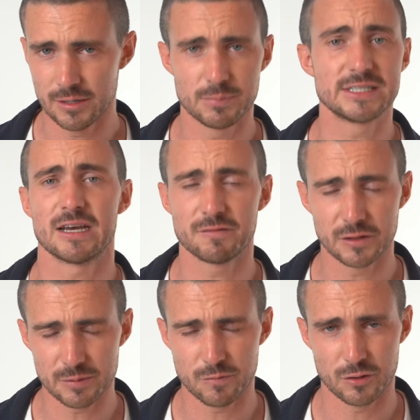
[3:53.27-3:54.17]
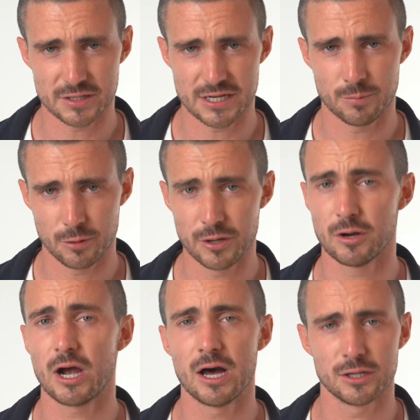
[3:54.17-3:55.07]
Patek Philippe, for example, their
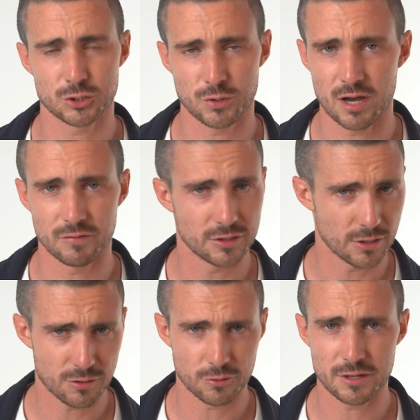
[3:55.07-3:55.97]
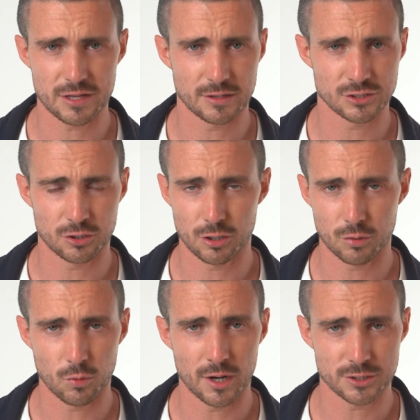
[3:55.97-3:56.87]
Calatrava, a $30,000
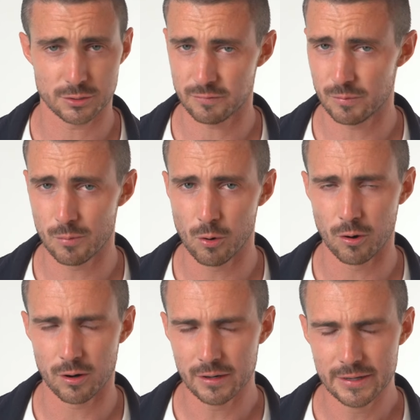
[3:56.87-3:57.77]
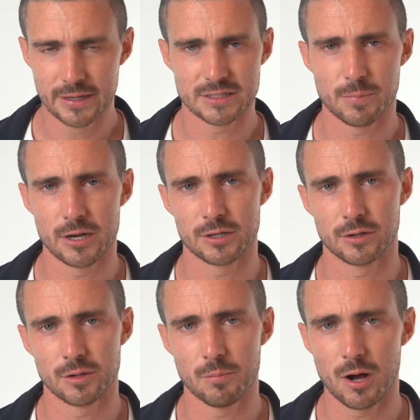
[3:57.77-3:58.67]
watch or even more, depending
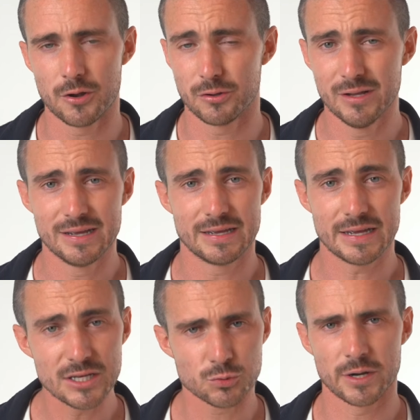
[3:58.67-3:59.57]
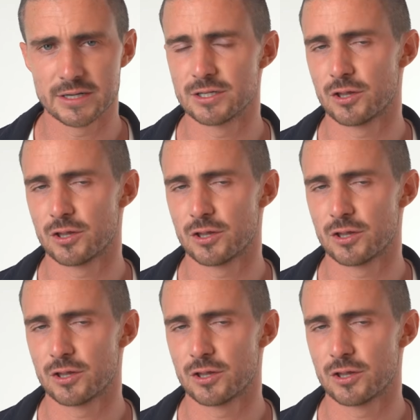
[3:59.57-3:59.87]
on the model, is rated to